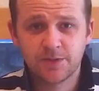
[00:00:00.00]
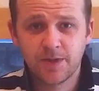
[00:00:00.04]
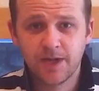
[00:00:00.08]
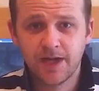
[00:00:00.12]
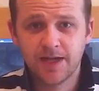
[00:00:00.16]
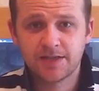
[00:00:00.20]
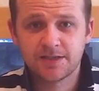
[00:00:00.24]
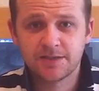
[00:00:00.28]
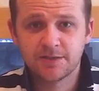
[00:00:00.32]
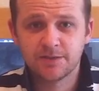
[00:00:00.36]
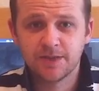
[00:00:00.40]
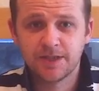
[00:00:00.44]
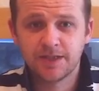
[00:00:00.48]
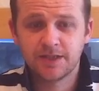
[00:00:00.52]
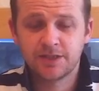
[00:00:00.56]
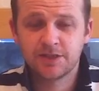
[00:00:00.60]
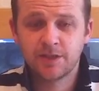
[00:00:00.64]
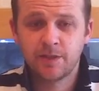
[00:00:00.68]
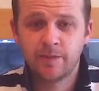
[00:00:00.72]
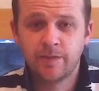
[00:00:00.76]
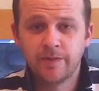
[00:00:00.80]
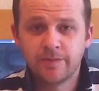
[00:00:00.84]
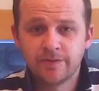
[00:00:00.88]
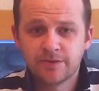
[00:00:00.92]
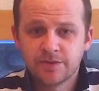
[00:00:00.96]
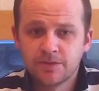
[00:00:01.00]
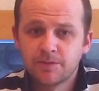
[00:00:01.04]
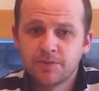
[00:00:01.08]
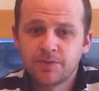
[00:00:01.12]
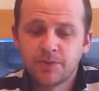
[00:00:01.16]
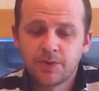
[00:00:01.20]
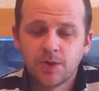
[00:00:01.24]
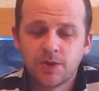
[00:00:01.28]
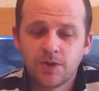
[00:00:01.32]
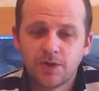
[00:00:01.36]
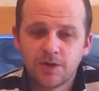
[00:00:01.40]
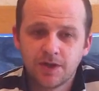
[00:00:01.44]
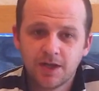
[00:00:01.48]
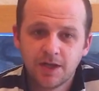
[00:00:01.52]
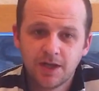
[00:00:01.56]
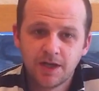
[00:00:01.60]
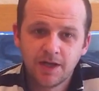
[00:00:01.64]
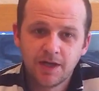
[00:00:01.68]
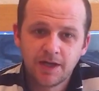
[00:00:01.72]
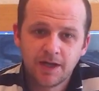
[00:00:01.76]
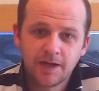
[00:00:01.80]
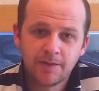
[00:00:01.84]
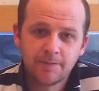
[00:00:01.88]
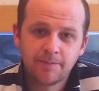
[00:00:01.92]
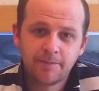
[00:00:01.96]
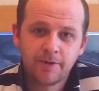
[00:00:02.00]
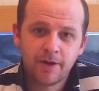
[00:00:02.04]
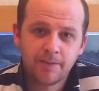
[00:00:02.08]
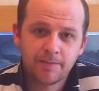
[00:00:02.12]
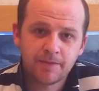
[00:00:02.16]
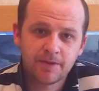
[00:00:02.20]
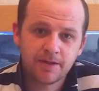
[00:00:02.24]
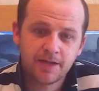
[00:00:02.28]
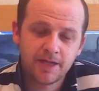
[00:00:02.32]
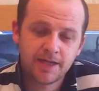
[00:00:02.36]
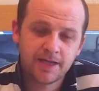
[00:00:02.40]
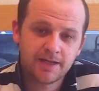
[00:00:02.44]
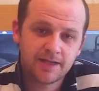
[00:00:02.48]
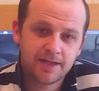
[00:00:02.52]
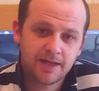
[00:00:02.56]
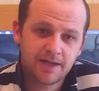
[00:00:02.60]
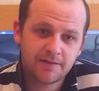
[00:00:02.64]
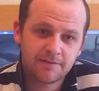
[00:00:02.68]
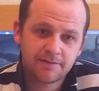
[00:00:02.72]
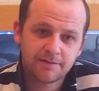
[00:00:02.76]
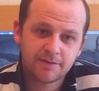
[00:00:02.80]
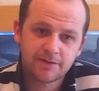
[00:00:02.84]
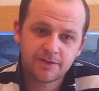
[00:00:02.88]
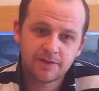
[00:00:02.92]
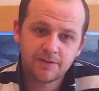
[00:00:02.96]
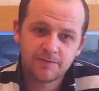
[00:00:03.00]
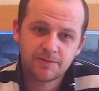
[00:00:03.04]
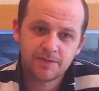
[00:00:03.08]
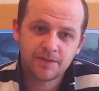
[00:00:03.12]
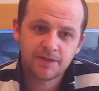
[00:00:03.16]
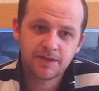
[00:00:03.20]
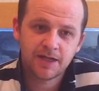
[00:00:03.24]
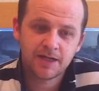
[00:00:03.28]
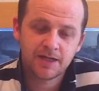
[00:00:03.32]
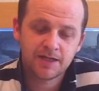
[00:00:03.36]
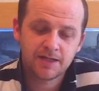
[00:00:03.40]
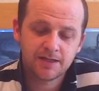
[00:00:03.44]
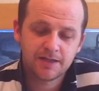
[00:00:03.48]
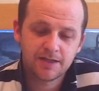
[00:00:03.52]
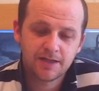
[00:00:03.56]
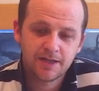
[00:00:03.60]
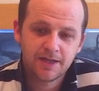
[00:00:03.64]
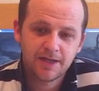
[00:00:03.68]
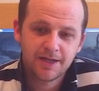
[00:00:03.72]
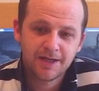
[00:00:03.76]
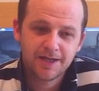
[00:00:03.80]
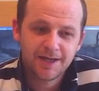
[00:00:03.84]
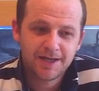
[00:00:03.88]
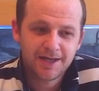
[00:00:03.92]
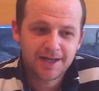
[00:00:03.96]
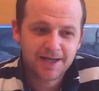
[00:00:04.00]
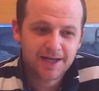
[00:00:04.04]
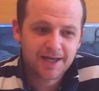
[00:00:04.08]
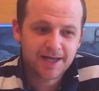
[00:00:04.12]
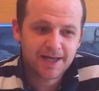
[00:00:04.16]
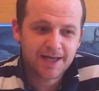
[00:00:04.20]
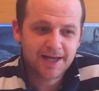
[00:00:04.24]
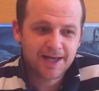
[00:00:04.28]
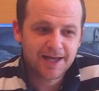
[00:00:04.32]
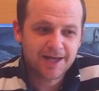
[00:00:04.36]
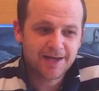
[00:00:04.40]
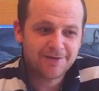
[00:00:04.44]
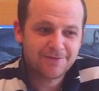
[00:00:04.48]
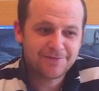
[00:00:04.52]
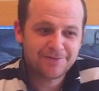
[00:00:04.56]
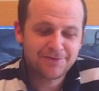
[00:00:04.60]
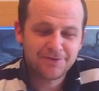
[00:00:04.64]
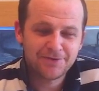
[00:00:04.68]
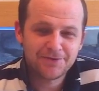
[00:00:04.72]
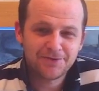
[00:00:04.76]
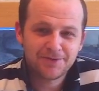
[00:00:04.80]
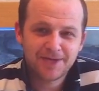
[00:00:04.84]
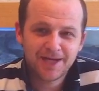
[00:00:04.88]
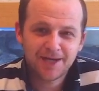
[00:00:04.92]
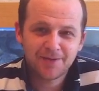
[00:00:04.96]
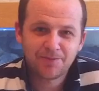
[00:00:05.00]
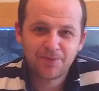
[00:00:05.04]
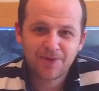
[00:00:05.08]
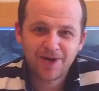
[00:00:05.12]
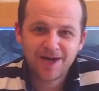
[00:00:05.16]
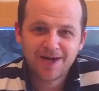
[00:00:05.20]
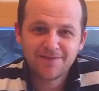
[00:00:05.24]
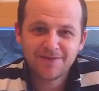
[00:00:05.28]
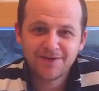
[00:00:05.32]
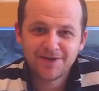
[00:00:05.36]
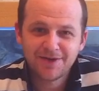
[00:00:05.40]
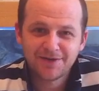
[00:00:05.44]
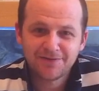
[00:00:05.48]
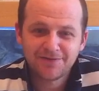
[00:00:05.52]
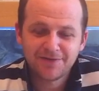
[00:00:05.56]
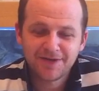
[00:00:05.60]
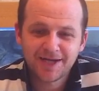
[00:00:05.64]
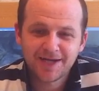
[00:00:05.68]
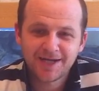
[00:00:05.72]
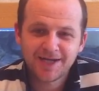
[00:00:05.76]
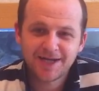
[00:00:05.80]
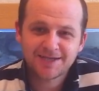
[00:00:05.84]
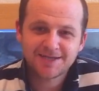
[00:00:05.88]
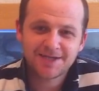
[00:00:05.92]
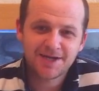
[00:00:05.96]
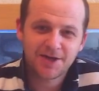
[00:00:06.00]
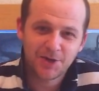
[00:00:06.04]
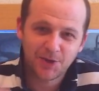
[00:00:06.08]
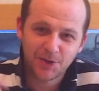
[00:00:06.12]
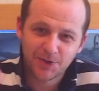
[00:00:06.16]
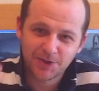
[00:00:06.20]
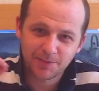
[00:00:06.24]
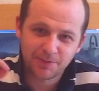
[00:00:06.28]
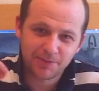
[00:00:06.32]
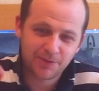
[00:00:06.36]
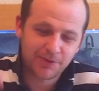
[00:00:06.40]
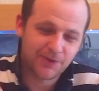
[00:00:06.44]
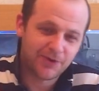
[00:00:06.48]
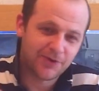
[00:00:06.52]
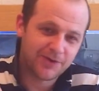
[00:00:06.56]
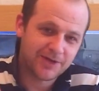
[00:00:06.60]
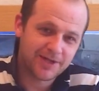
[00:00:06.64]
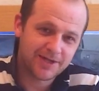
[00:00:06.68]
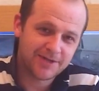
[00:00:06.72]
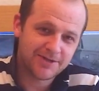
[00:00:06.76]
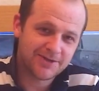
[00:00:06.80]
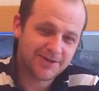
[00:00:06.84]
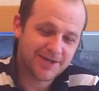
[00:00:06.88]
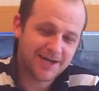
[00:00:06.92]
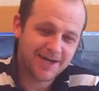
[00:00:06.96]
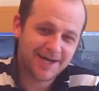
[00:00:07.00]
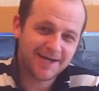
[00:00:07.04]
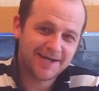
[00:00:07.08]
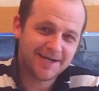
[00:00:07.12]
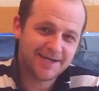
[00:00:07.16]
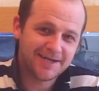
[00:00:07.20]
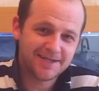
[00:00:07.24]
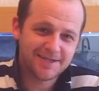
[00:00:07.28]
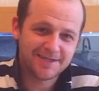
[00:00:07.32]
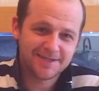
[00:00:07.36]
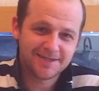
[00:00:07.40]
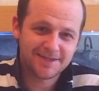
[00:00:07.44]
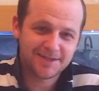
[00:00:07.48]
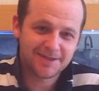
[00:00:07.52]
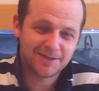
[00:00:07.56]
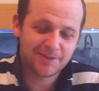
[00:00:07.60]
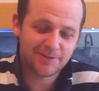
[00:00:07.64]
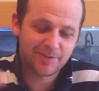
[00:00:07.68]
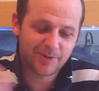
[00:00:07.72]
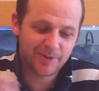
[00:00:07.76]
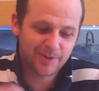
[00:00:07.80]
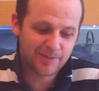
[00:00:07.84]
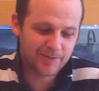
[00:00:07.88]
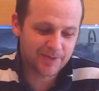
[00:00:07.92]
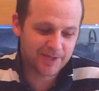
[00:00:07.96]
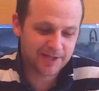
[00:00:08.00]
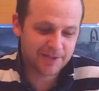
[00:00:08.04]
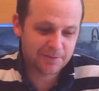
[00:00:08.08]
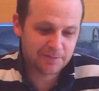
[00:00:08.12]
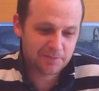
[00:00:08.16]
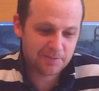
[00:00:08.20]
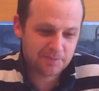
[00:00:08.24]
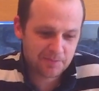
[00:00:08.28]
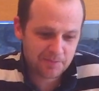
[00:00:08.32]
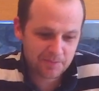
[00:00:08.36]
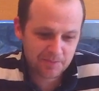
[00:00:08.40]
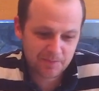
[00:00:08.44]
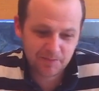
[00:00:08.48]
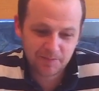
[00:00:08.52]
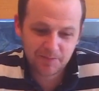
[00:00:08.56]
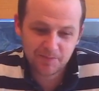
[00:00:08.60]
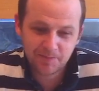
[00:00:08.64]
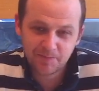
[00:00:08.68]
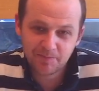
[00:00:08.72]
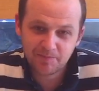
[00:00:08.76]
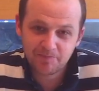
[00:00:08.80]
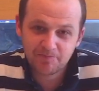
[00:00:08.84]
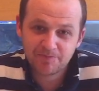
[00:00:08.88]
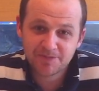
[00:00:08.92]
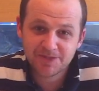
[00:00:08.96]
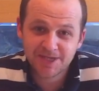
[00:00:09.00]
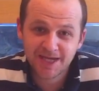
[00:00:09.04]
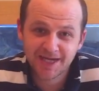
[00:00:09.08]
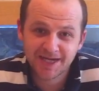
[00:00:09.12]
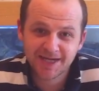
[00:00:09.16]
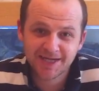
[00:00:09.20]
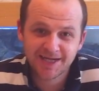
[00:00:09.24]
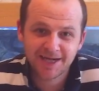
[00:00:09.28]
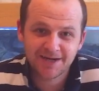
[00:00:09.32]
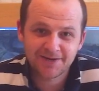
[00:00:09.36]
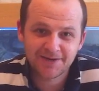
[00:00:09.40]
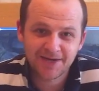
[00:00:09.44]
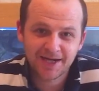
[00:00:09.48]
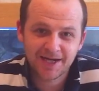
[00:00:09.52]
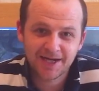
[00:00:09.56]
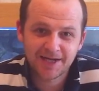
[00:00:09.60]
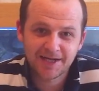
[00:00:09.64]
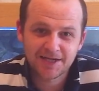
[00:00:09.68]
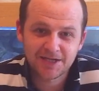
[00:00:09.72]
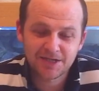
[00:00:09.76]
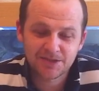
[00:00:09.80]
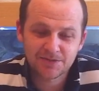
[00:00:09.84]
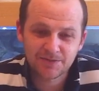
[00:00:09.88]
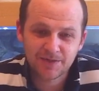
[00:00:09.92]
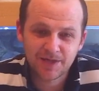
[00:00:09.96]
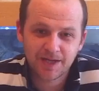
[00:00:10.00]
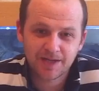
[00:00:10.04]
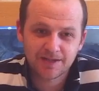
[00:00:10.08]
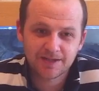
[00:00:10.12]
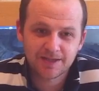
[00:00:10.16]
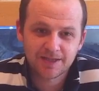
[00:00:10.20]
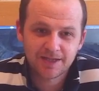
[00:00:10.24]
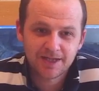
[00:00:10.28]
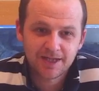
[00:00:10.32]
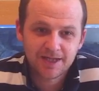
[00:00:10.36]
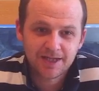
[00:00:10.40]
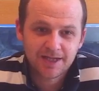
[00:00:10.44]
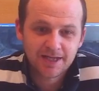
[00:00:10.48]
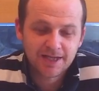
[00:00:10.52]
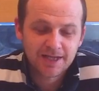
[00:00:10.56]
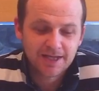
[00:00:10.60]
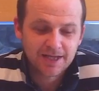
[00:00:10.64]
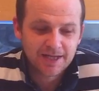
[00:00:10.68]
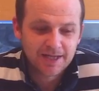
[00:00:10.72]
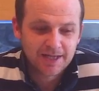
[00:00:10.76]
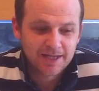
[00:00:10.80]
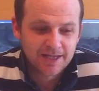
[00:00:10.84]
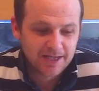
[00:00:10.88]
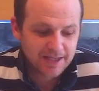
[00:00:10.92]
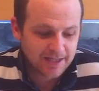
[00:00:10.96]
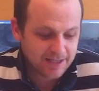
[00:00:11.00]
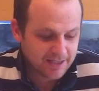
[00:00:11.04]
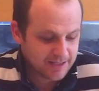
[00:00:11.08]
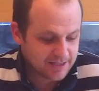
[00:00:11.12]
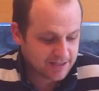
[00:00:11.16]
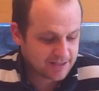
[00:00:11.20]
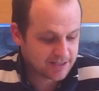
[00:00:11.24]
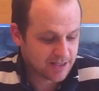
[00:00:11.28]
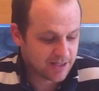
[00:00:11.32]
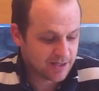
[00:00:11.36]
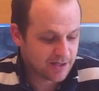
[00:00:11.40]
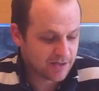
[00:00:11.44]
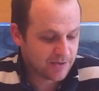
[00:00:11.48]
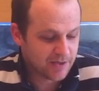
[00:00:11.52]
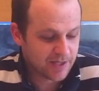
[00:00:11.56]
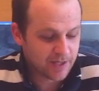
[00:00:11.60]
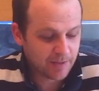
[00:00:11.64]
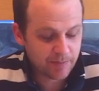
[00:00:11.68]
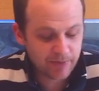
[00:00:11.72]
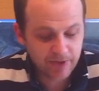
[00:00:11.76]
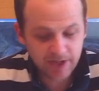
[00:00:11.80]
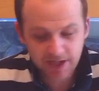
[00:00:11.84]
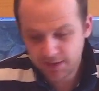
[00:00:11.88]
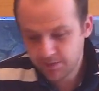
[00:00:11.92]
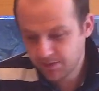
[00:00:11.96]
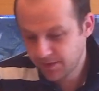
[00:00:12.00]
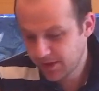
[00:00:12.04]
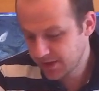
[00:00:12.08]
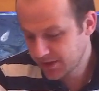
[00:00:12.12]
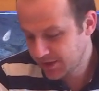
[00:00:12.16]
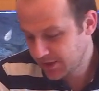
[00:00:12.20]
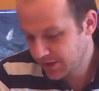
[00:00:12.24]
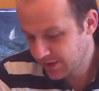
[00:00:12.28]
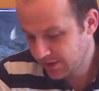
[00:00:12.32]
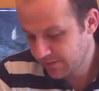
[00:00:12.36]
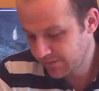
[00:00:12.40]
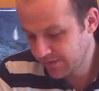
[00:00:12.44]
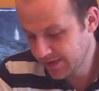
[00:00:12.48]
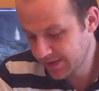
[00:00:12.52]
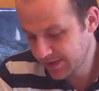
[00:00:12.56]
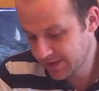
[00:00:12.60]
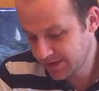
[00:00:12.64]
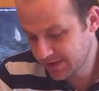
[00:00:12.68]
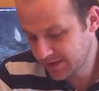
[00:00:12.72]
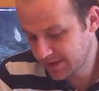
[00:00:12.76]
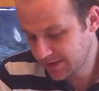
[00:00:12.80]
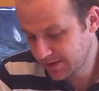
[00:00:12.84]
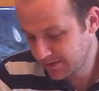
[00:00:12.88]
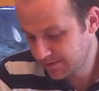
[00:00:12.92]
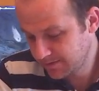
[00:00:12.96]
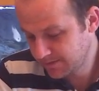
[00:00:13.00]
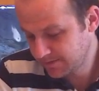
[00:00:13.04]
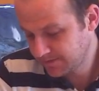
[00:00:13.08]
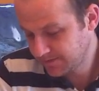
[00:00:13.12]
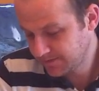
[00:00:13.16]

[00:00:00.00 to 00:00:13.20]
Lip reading: twice a week chop up some prawn and pop that in there for them. And if you get brave enough, you can actually hold a prawn in your hand and they'll probably take it out of your hand as well. So that pretty much covers